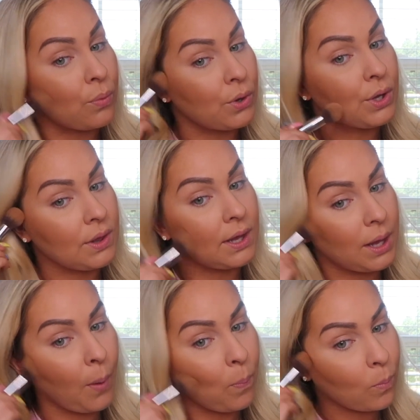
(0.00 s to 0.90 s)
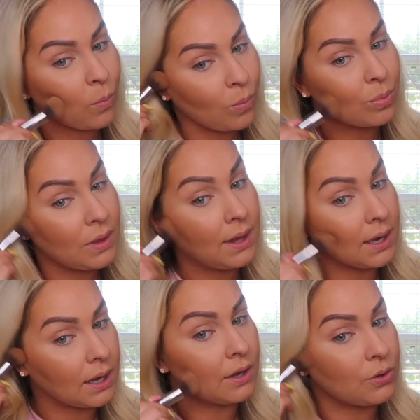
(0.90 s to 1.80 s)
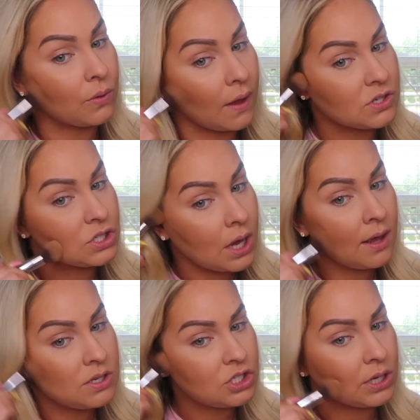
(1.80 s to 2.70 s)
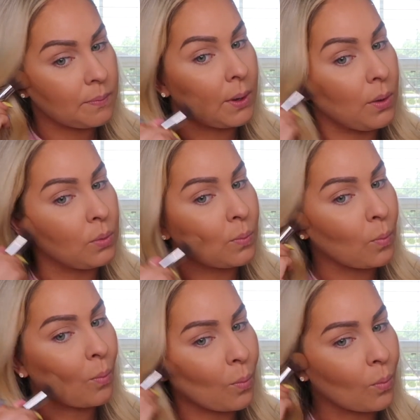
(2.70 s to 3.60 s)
really getting under that cheekbone.